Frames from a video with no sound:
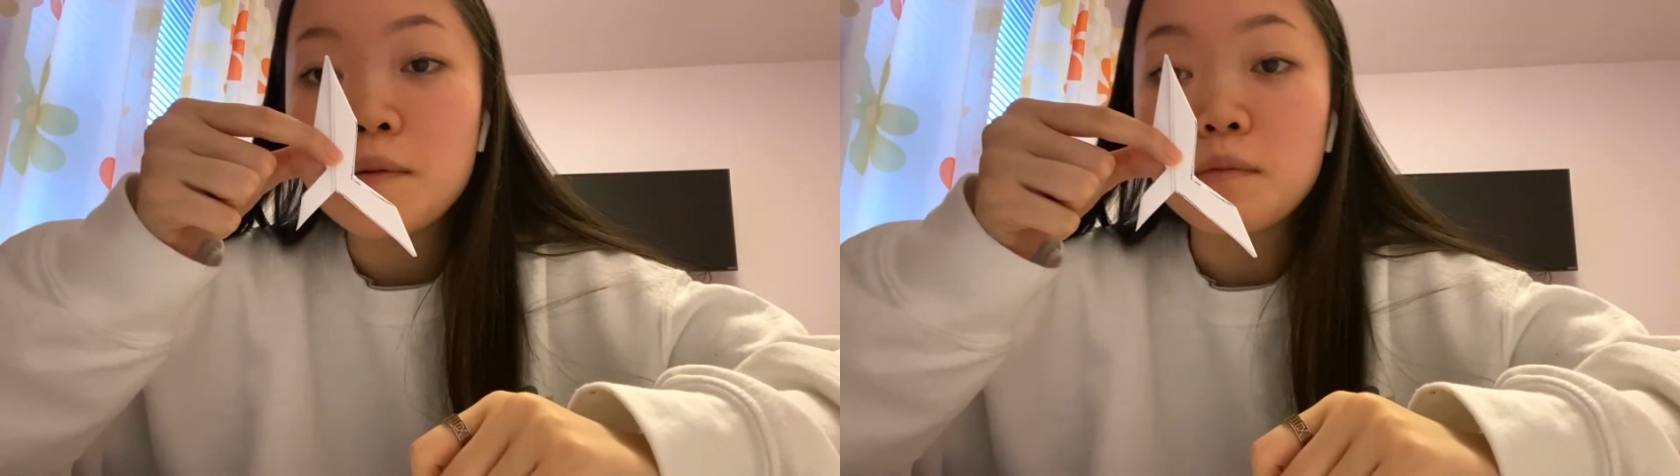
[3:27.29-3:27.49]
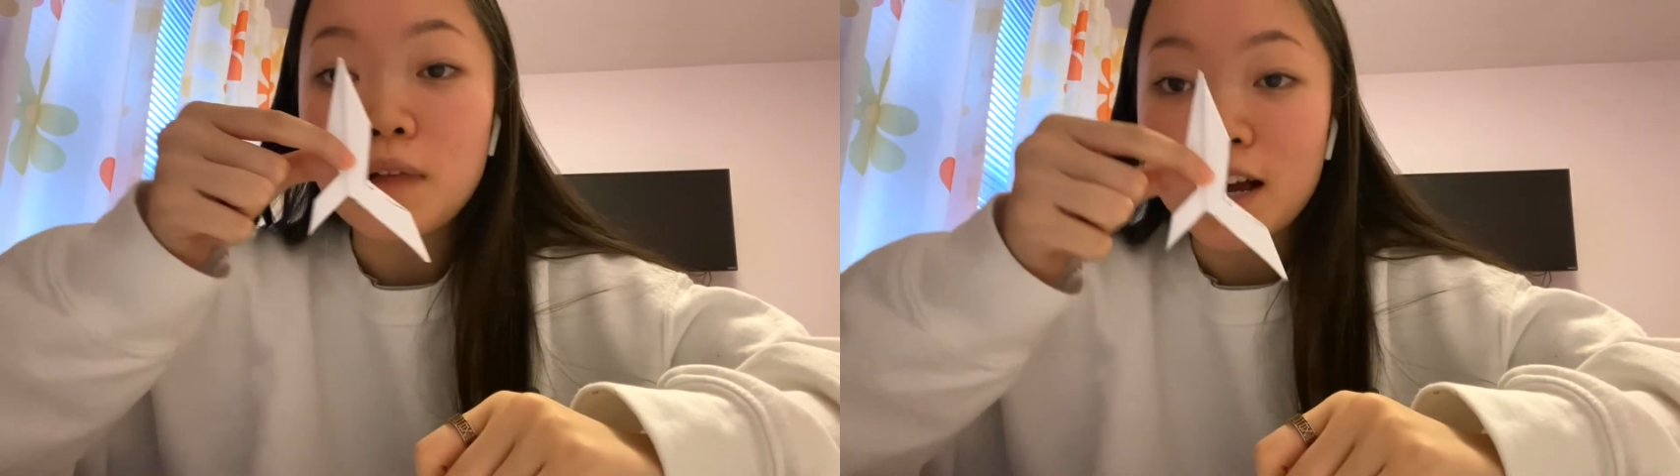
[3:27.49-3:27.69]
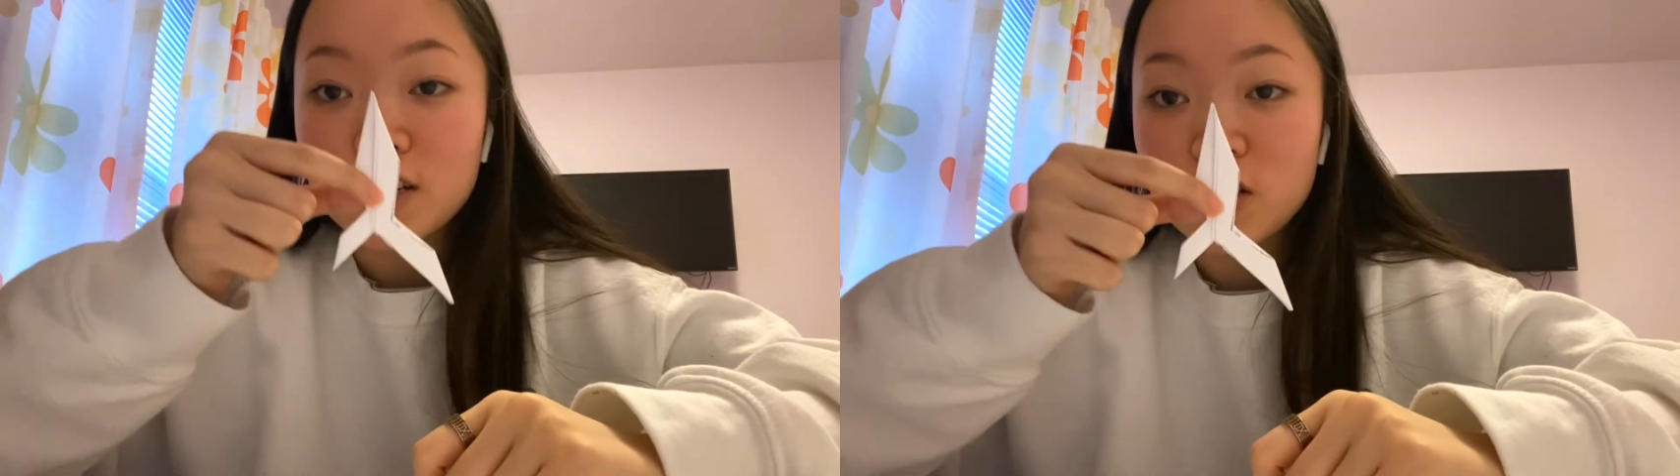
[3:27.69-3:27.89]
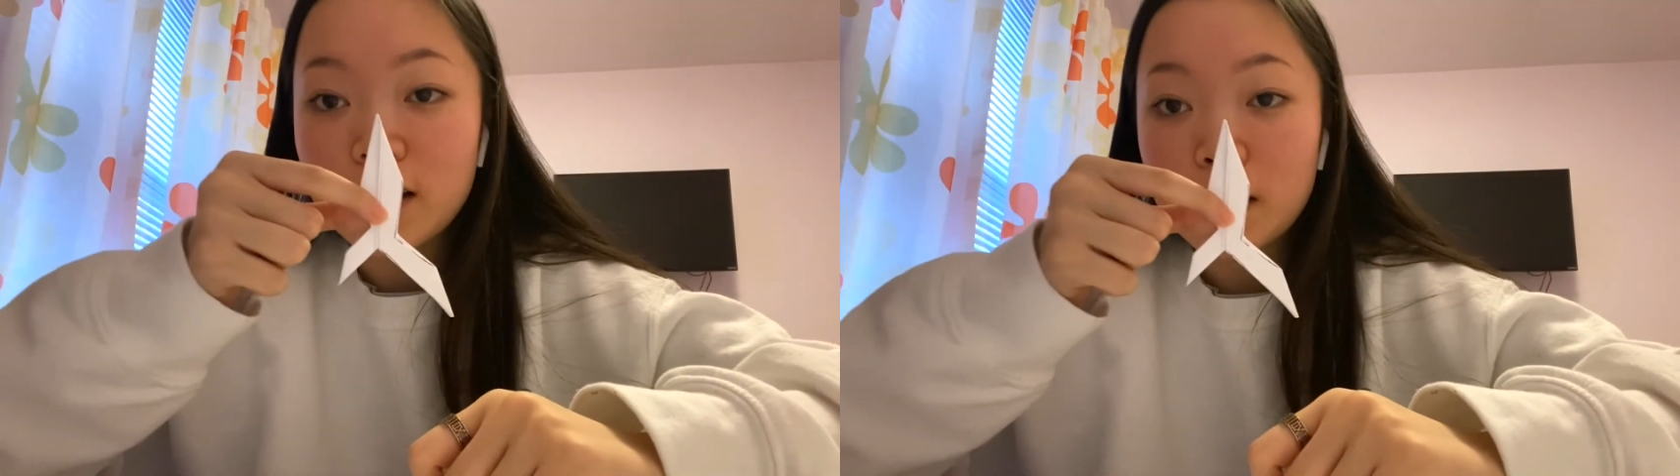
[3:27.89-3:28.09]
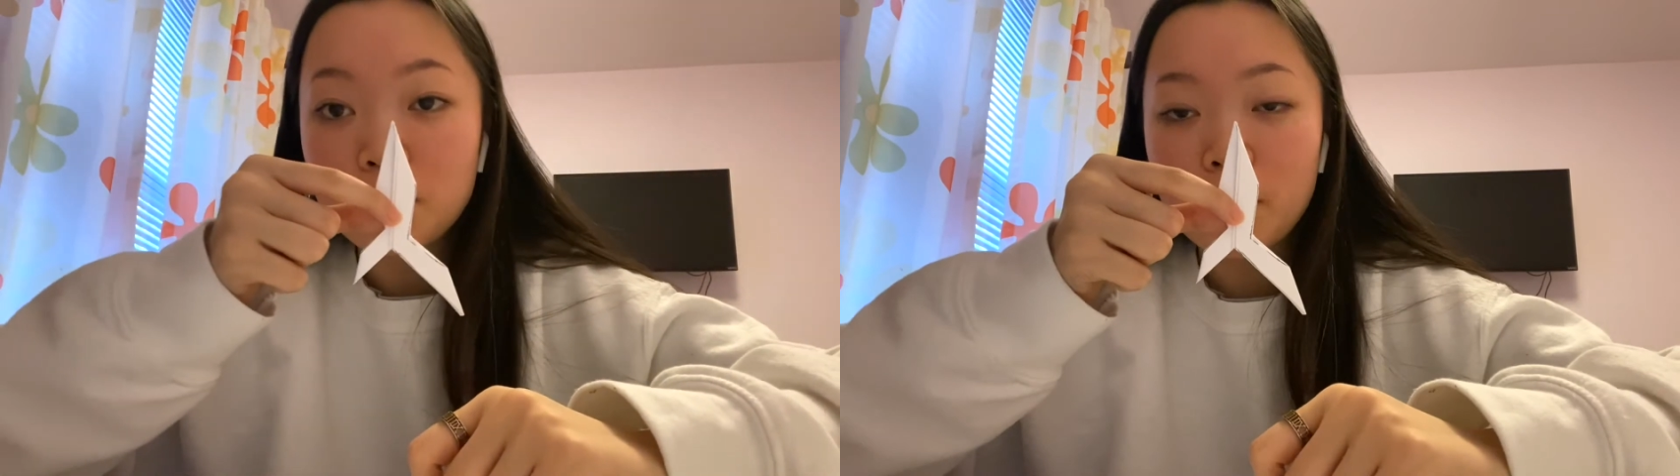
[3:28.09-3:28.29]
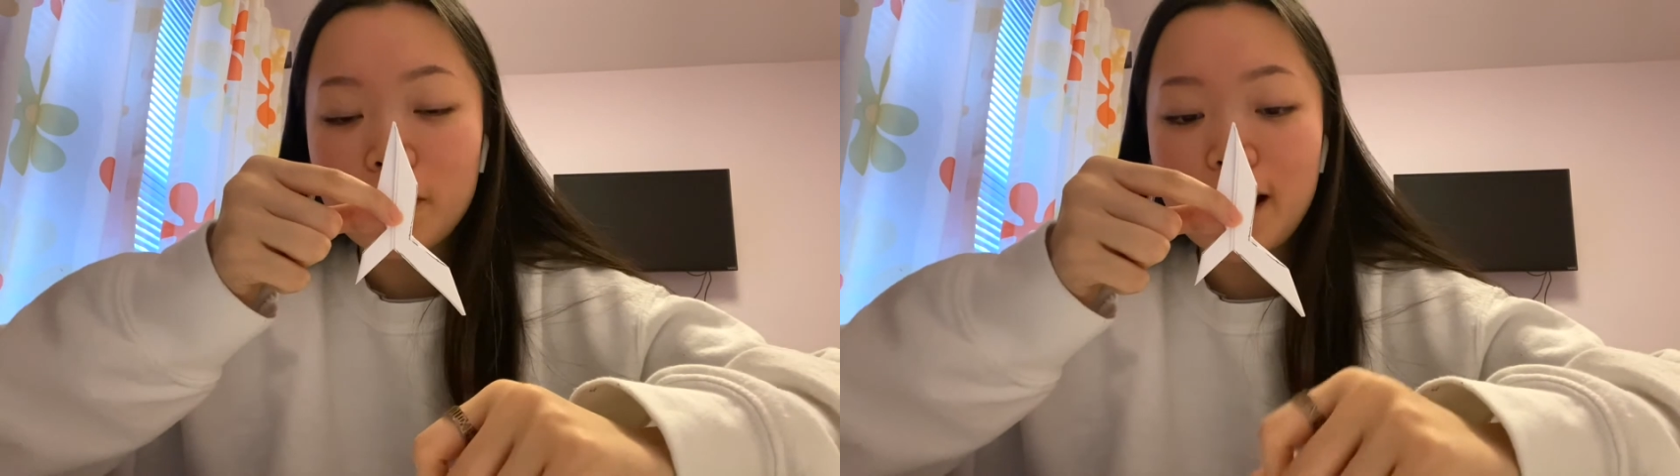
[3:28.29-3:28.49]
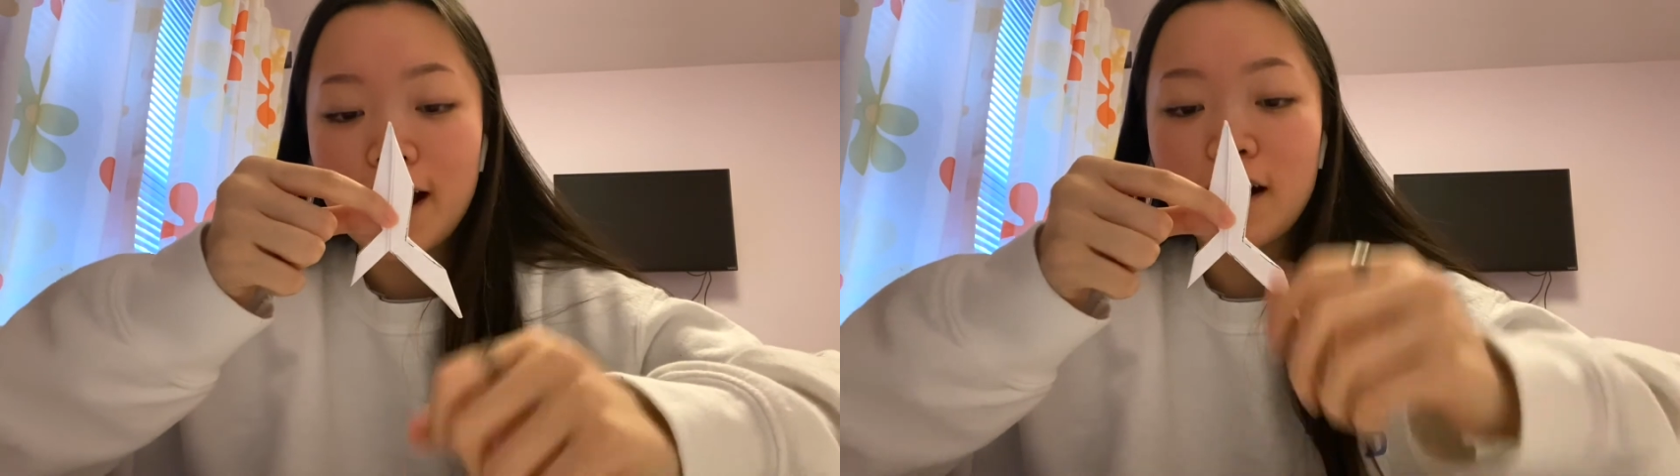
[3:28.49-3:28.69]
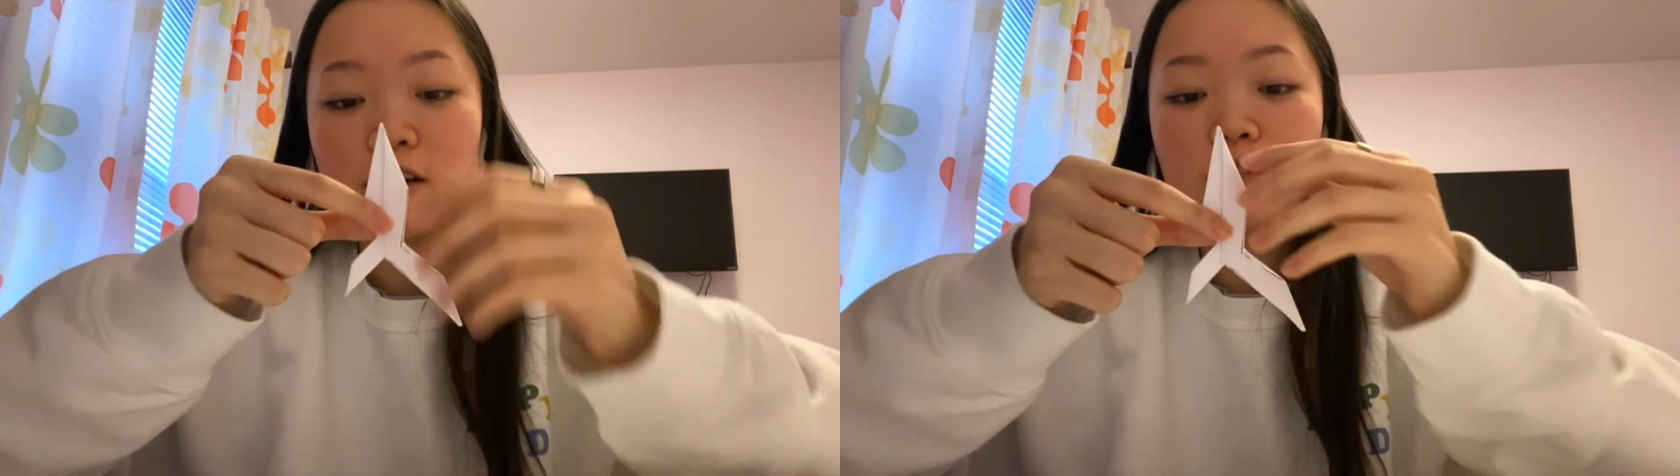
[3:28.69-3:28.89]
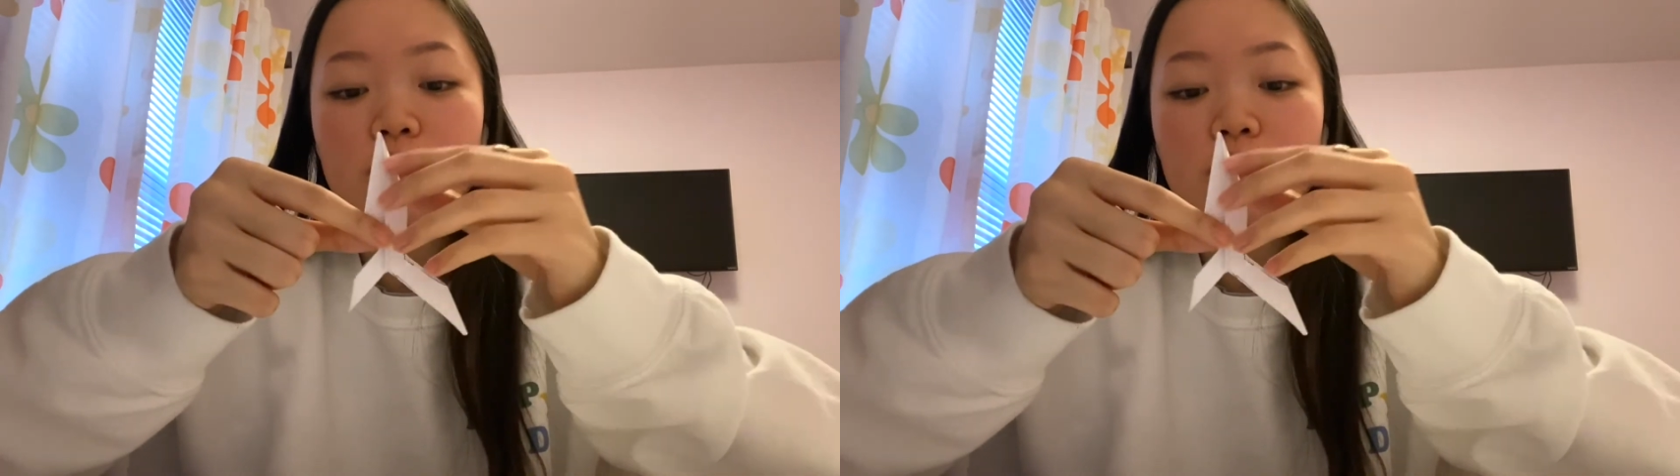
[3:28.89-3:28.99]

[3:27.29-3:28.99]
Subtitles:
black shading part out,